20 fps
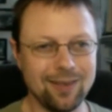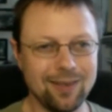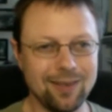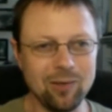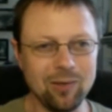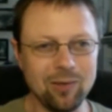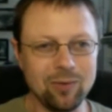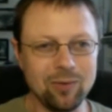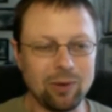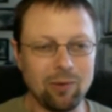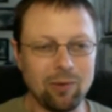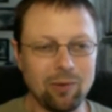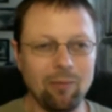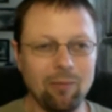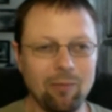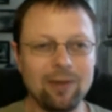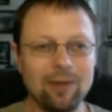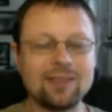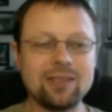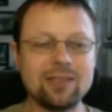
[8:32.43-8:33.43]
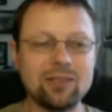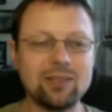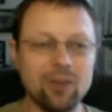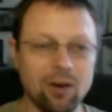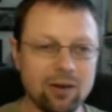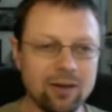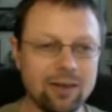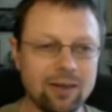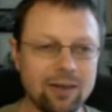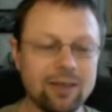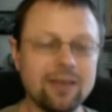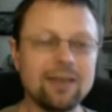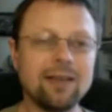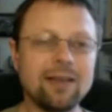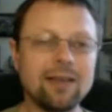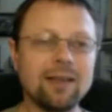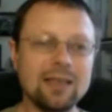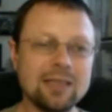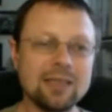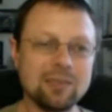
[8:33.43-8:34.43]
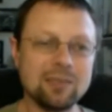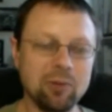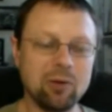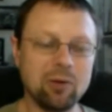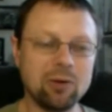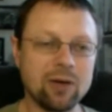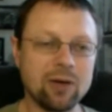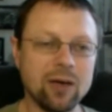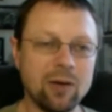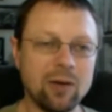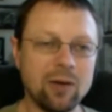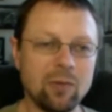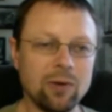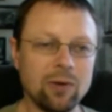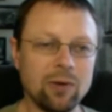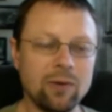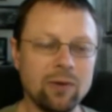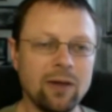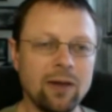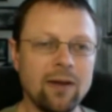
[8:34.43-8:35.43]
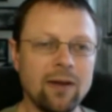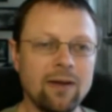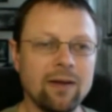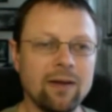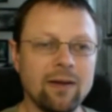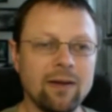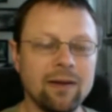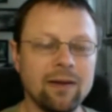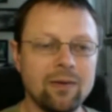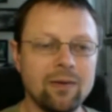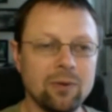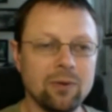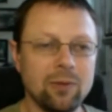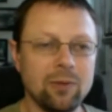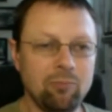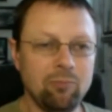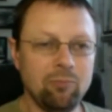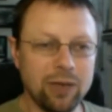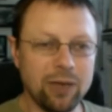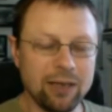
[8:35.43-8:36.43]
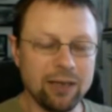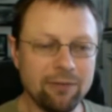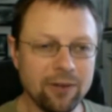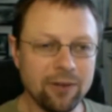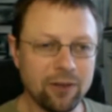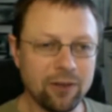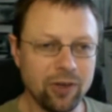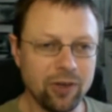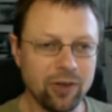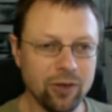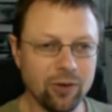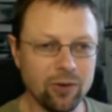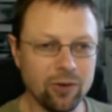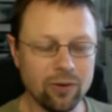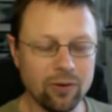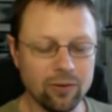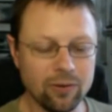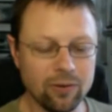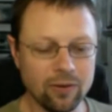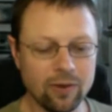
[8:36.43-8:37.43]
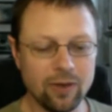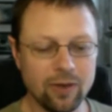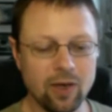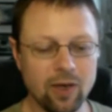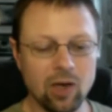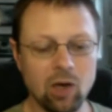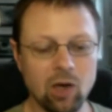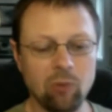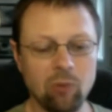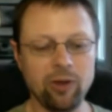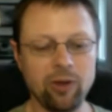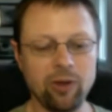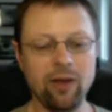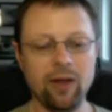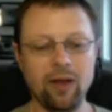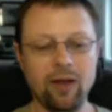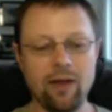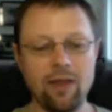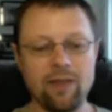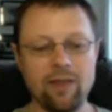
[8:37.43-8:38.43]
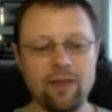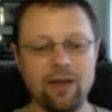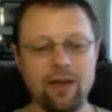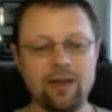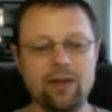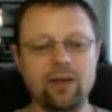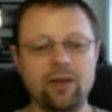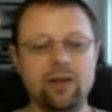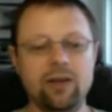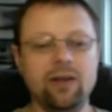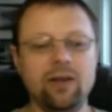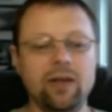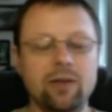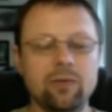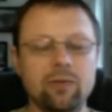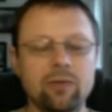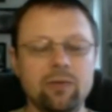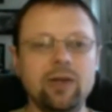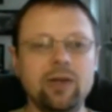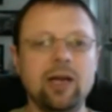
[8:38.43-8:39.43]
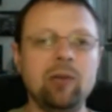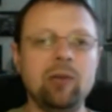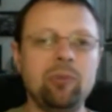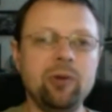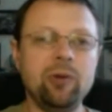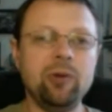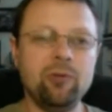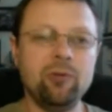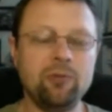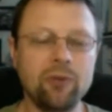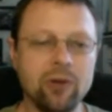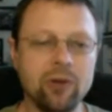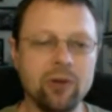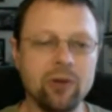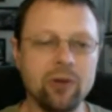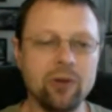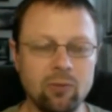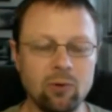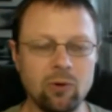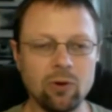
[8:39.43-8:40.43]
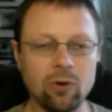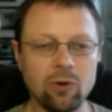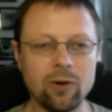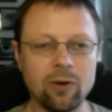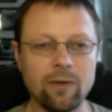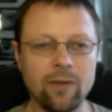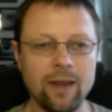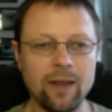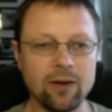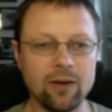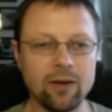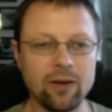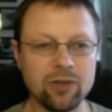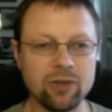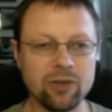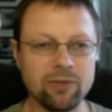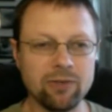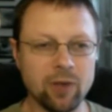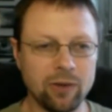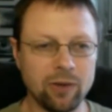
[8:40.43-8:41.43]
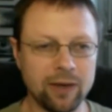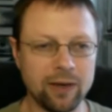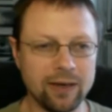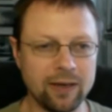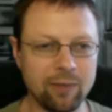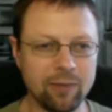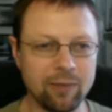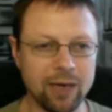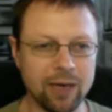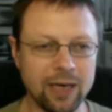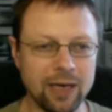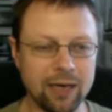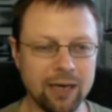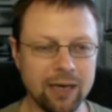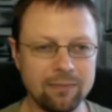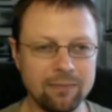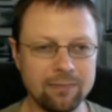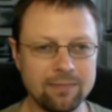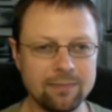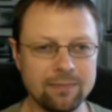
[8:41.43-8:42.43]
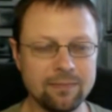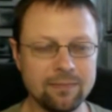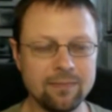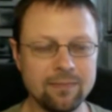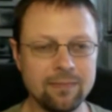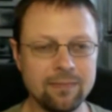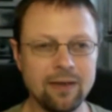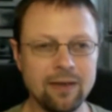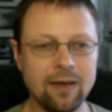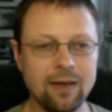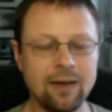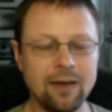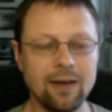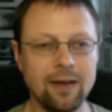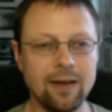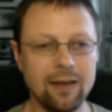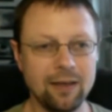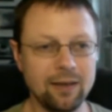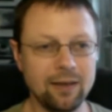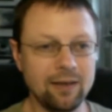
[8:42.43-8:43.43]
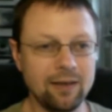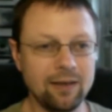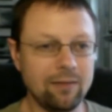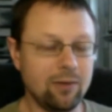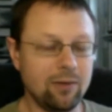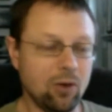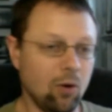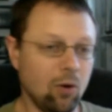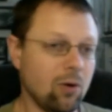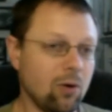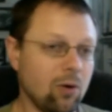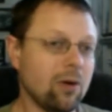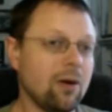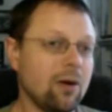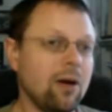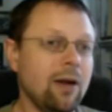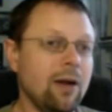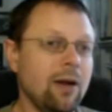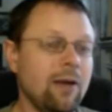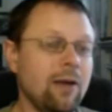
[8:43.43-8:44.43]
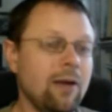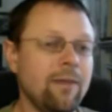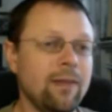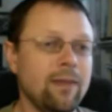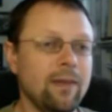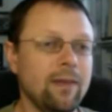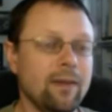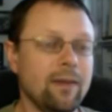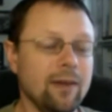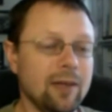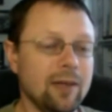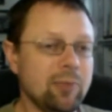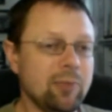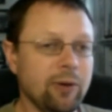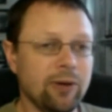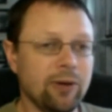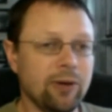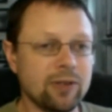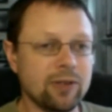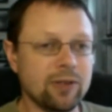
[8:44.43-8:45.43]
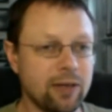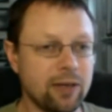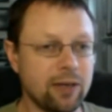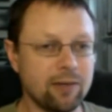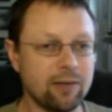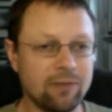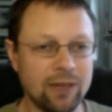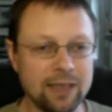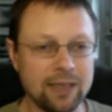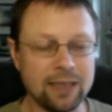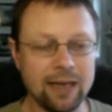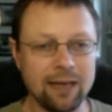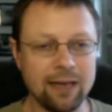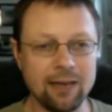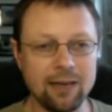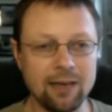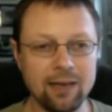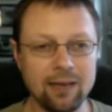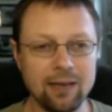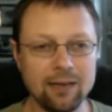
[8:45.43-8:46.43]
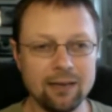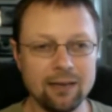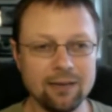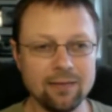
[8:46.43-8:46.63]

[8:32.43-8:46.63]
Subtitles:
You probably started exploring what would benefit you, hoping that it would help you feel more energy flowing in your body and or experience greater vitality,